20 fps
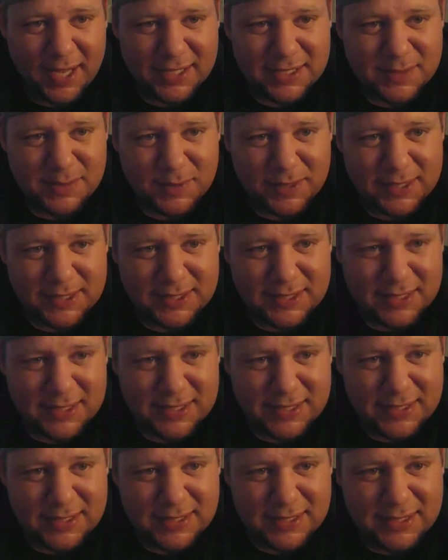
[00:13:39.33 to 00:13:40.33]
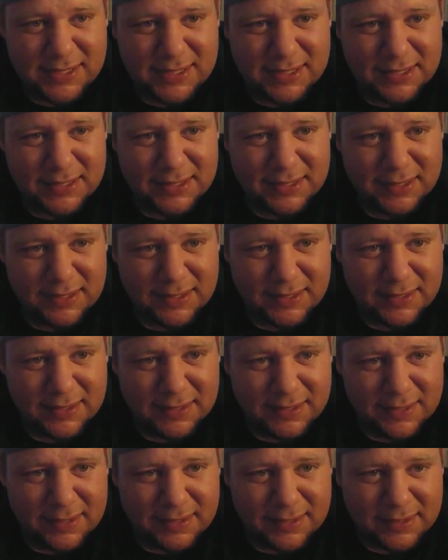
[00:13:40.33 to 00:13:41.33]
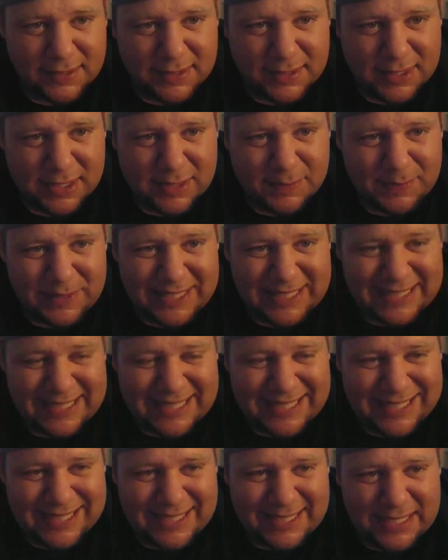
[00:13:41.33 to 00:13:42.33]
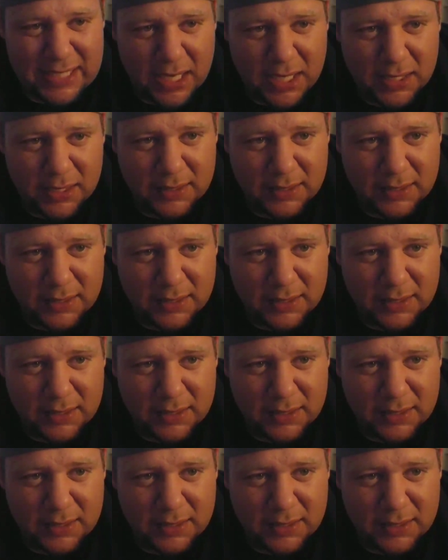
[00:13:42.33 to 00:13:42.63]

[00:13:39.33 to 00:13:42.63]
split T's. Splits.